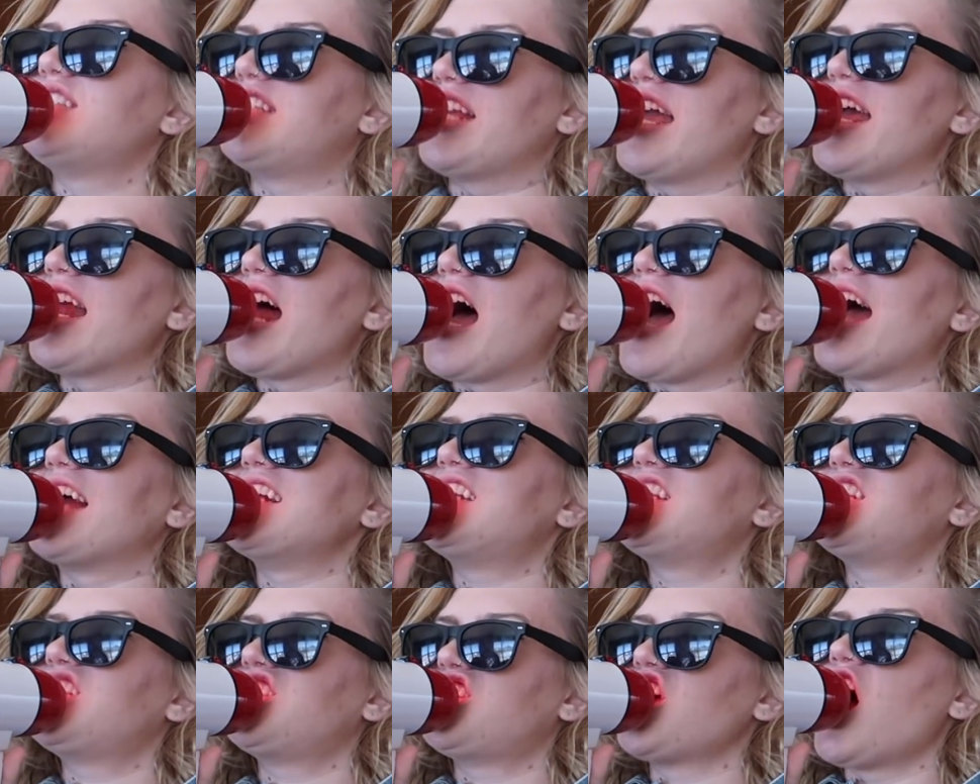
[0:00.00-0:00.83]
Did
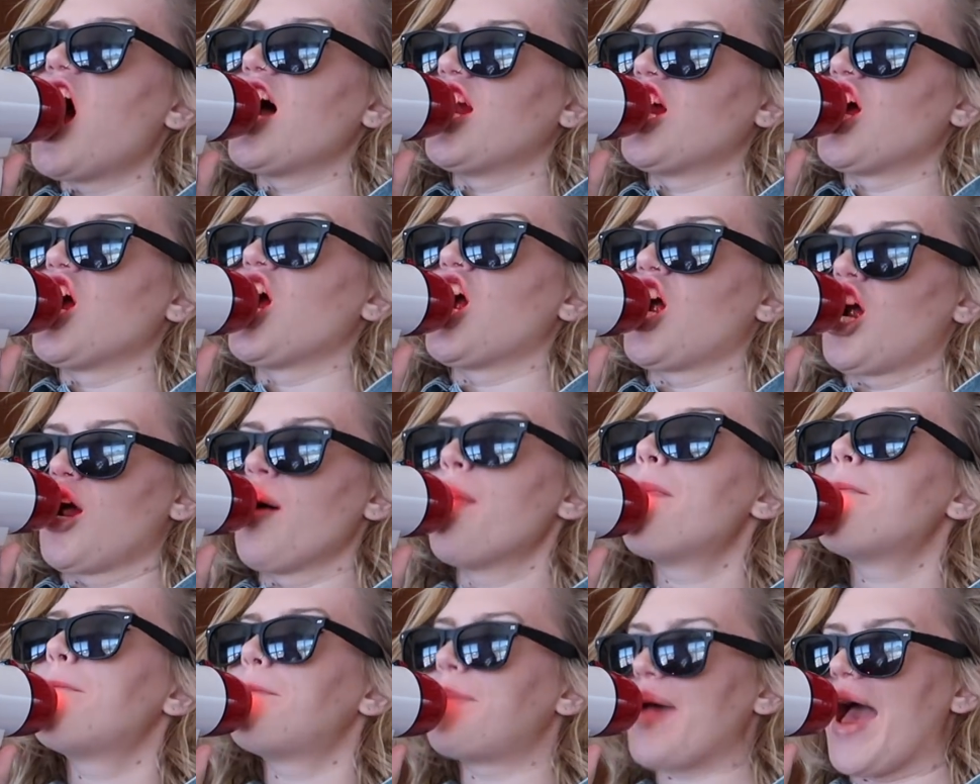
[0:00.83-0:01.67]

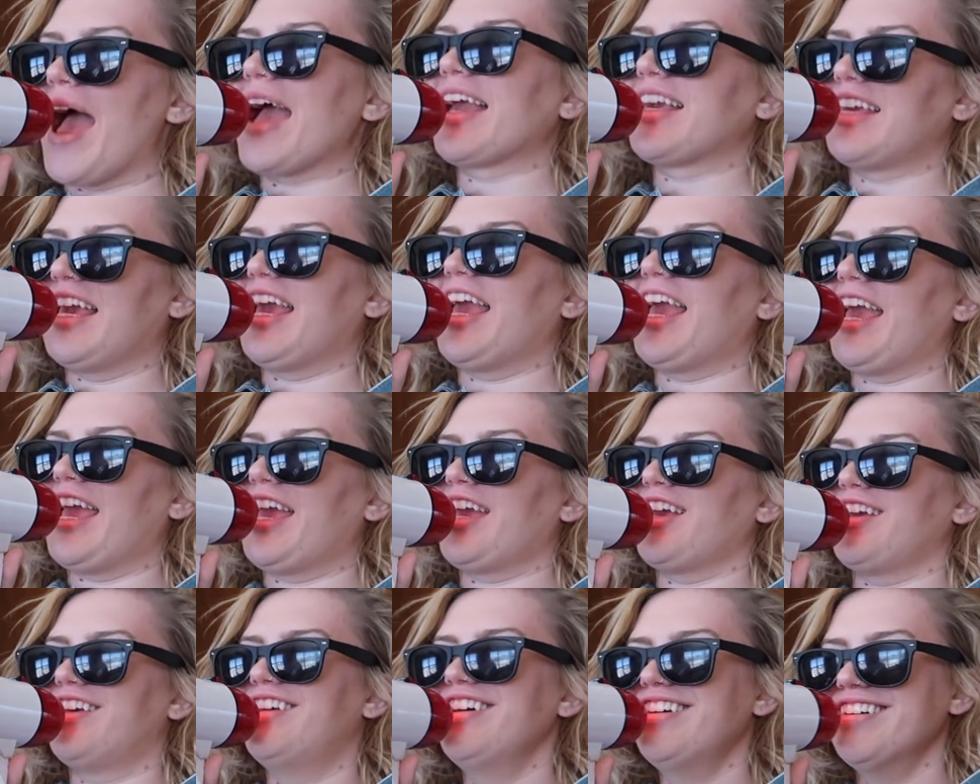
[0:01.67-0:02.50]
I stutter,
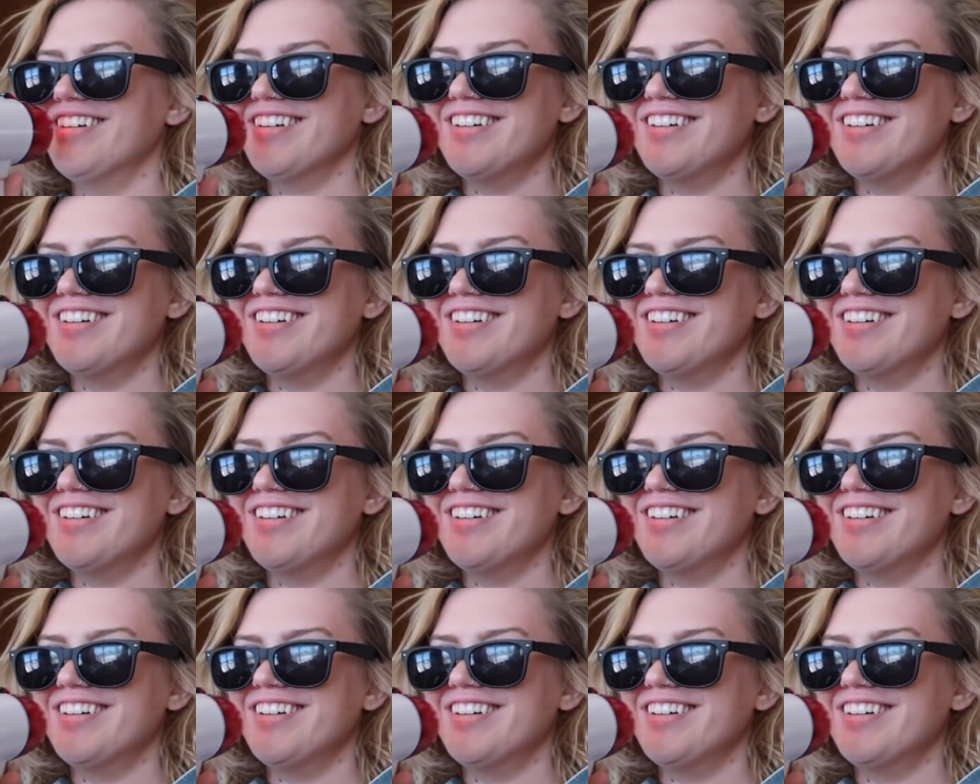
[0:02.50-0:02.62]
Becky?